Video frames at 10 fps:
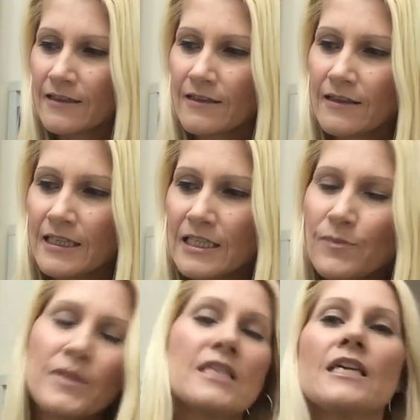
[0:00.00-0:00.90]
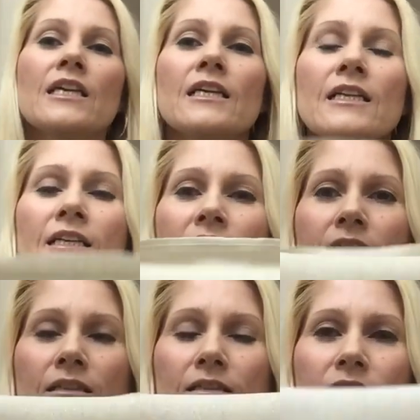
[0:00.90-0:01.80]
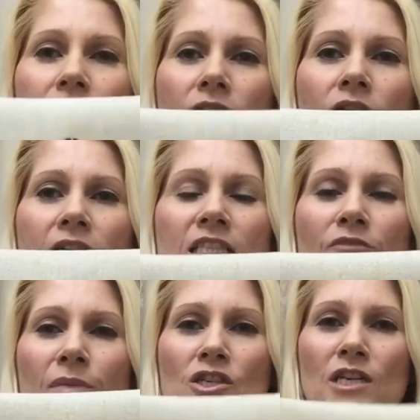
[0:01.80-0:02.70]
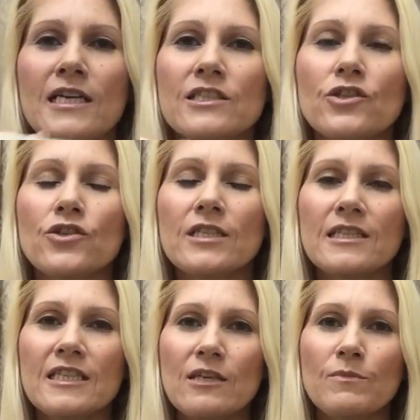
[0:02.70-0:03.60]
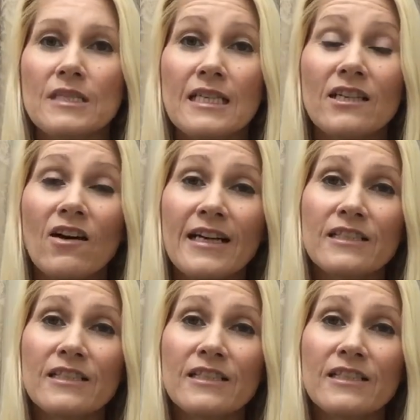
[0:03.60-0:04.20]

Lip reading: these particular designs have been charted using DMC light